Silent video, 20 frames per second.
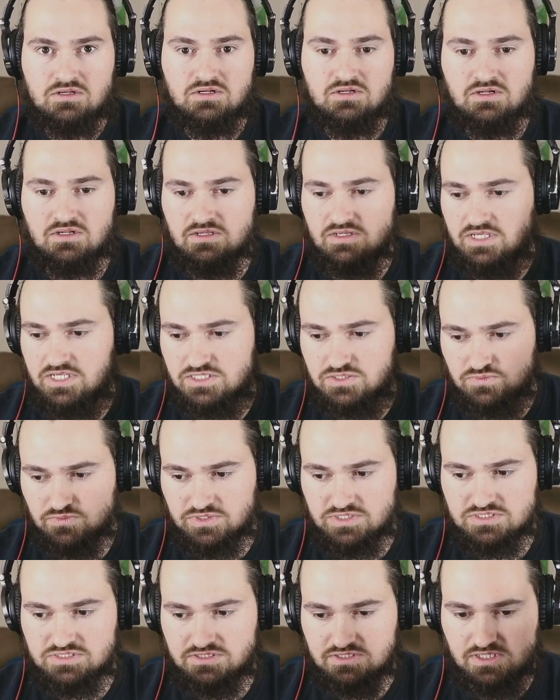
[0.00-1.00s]
He's
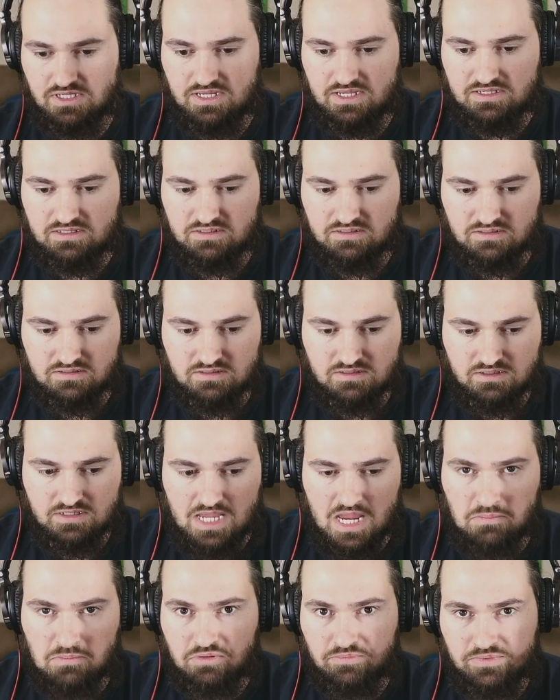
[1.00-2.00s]
recently
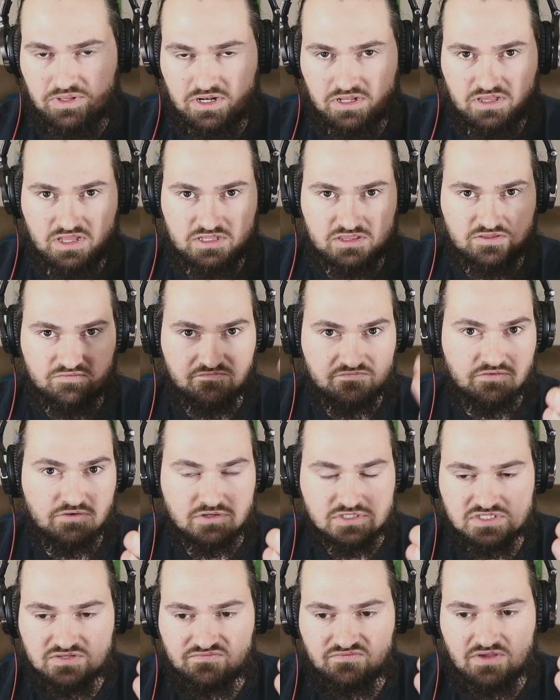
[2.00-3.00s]
implemented like the
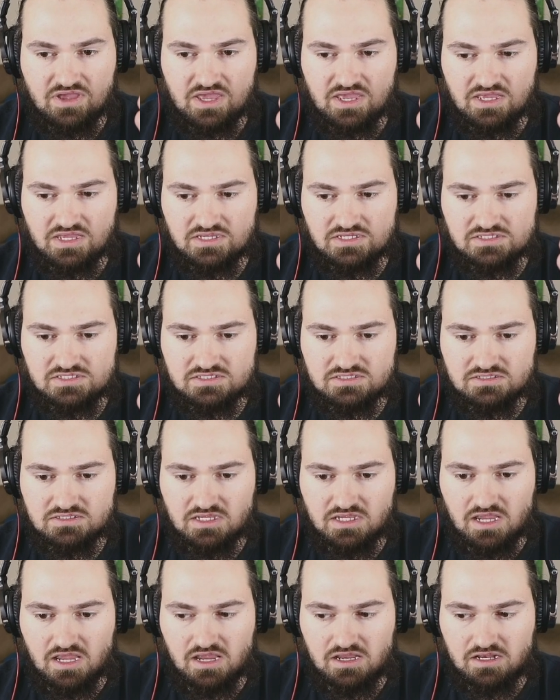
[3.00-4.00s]
first phase
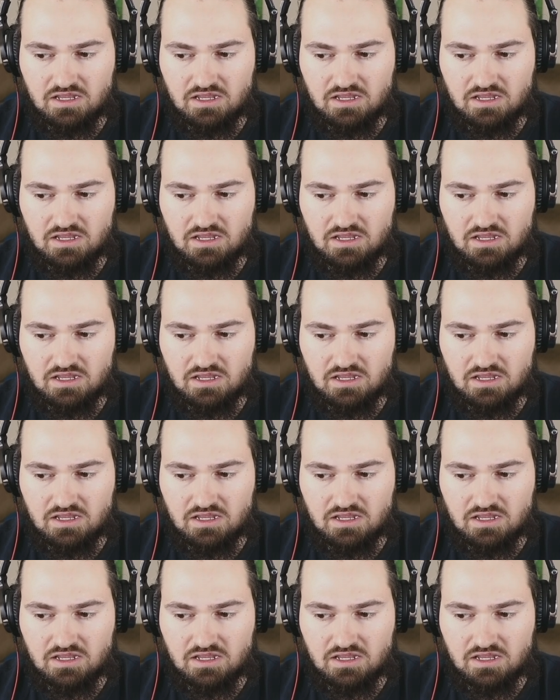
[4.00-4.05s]
and